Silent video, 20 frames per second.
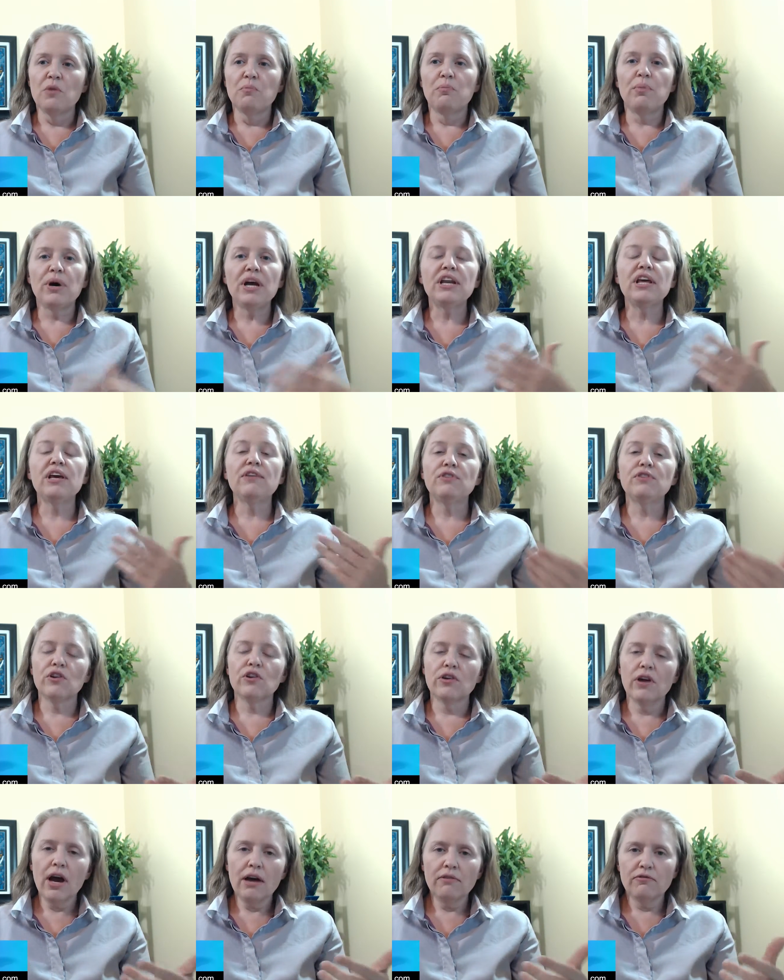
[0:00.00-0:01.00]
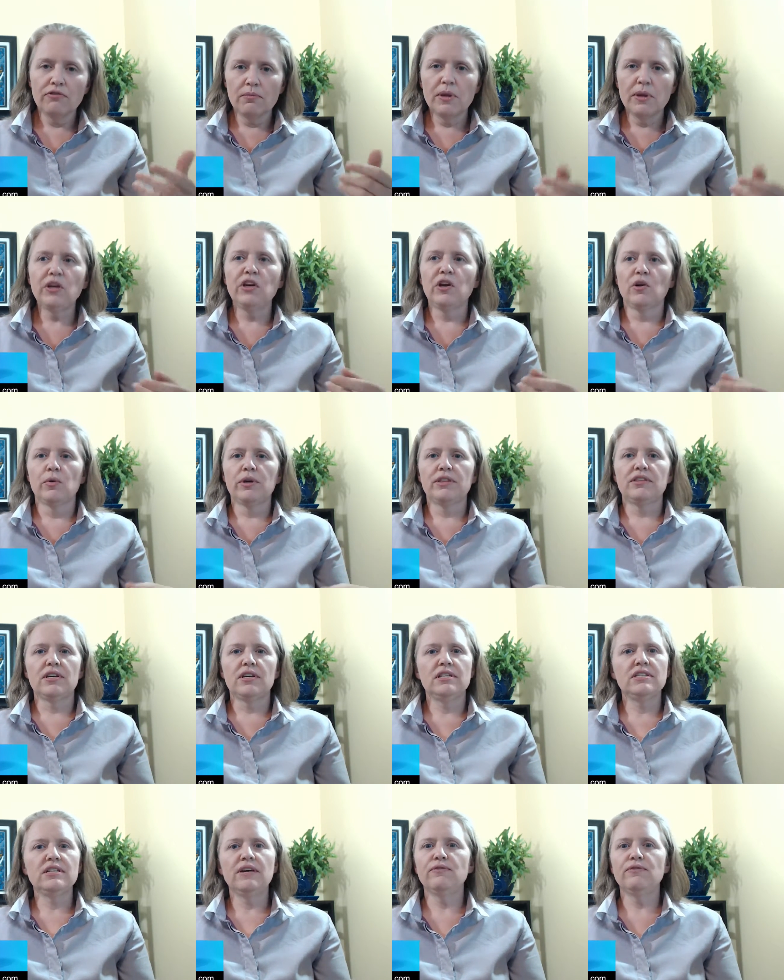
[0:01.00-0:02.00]
But if you're not familiar with
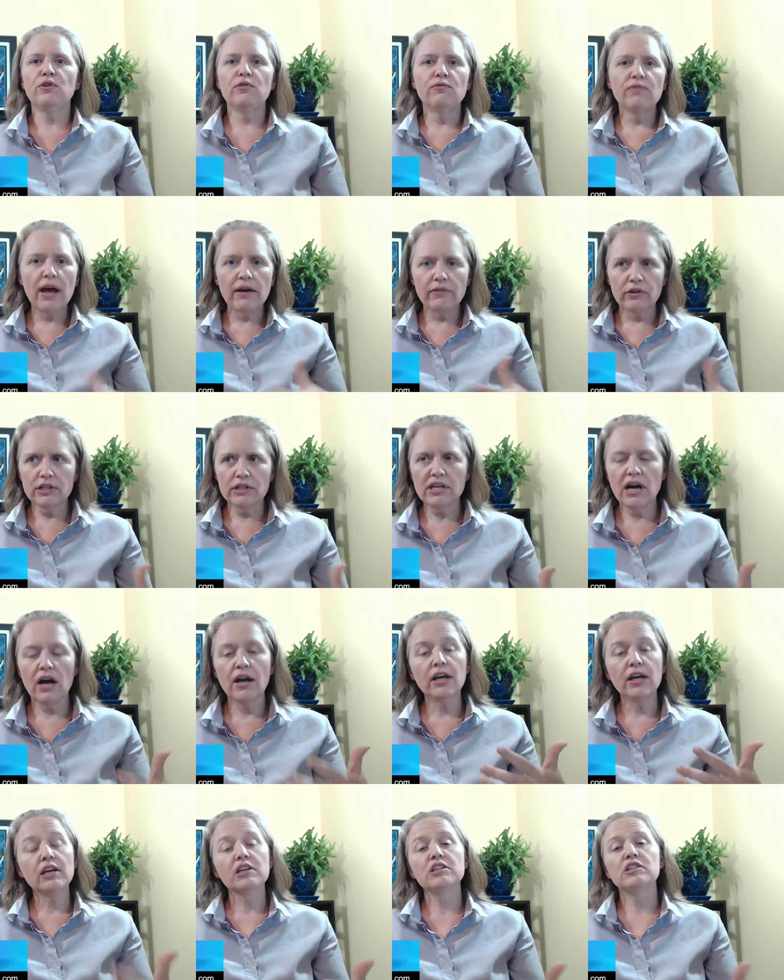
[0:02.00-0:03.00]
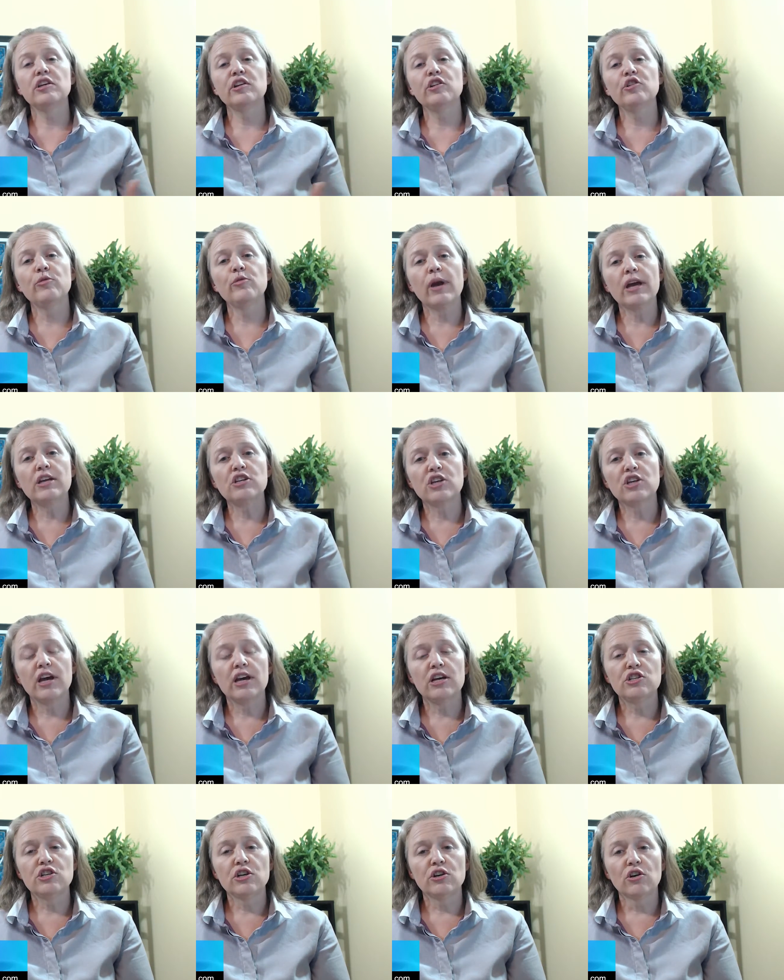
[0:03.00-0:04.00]
this, if you've never done a continuing
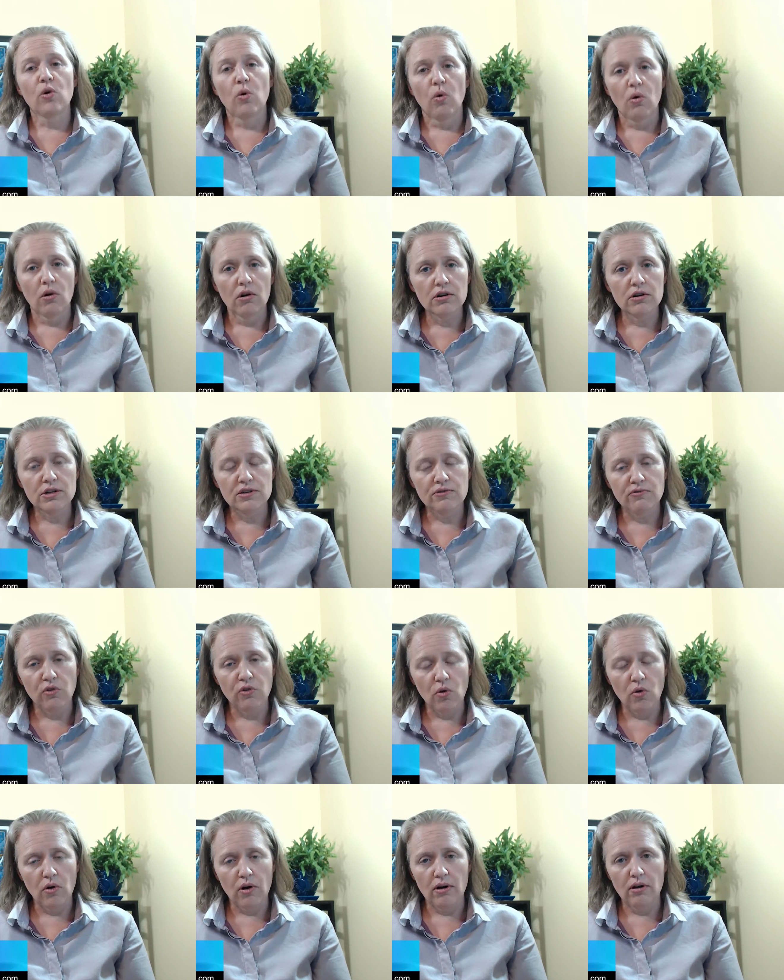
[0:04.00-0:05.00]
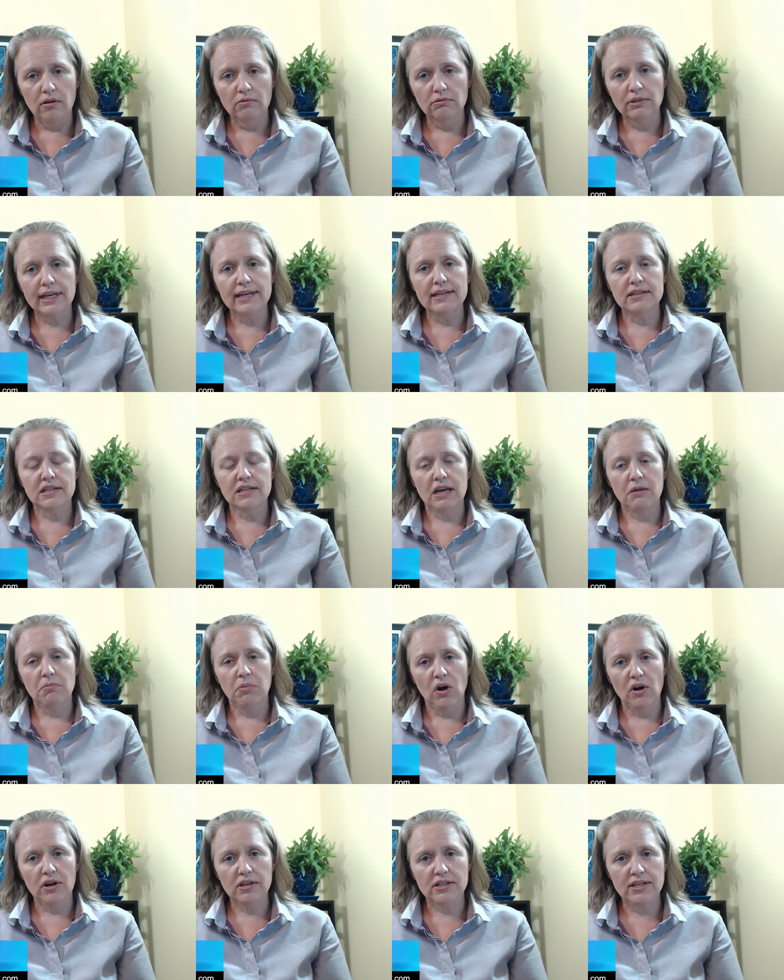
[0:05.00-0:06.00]
education course for landscape
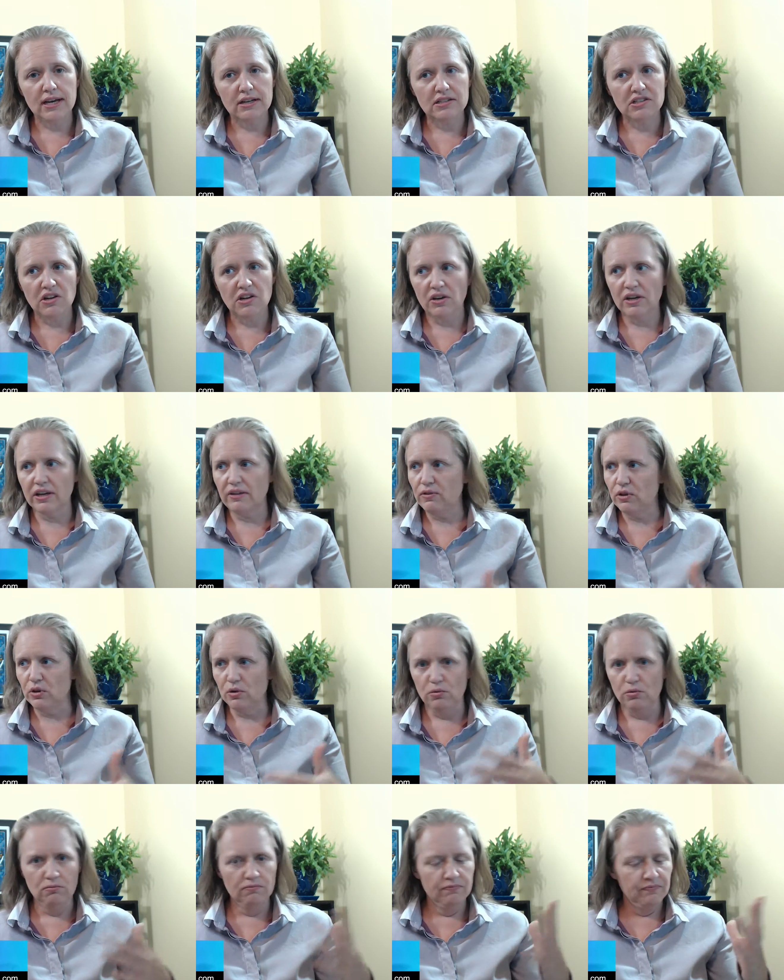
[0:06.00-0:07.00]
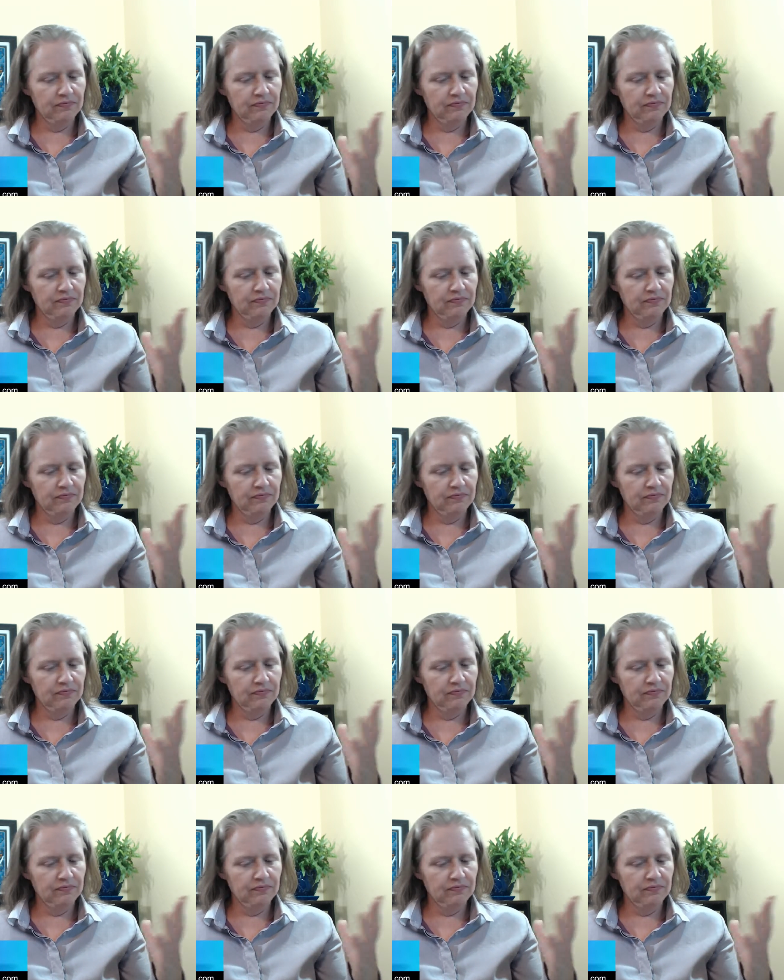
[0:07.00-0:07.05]
architects, I'll give you